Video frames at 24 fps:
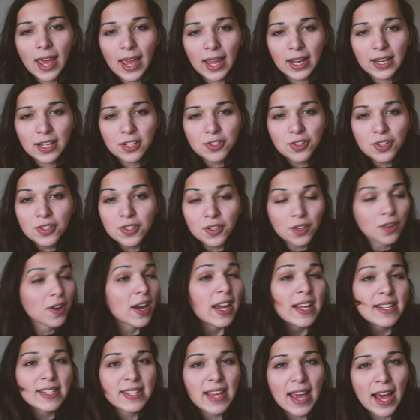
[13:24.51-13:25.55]
And it's just
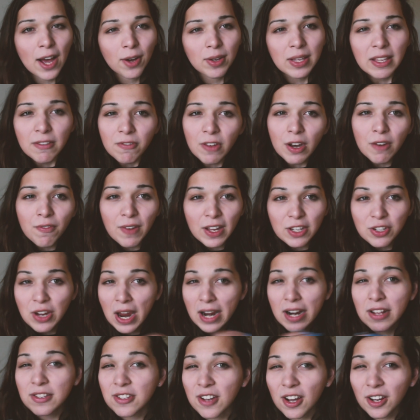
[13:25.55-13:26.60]
crazy how even if I
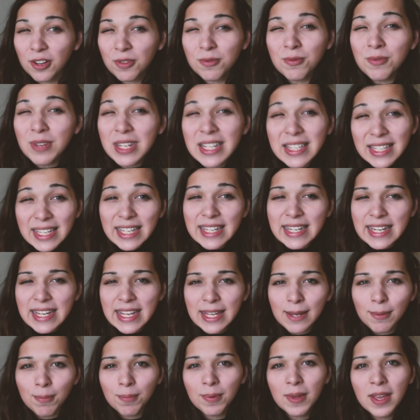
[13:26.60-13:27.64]
try to talk really
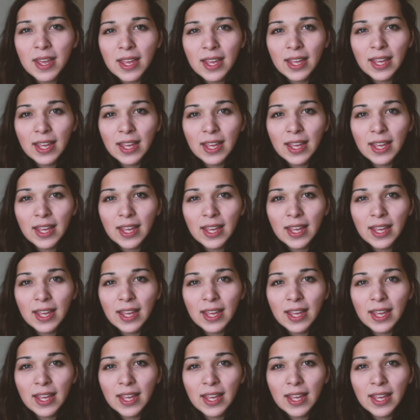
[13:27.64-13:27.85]
deep,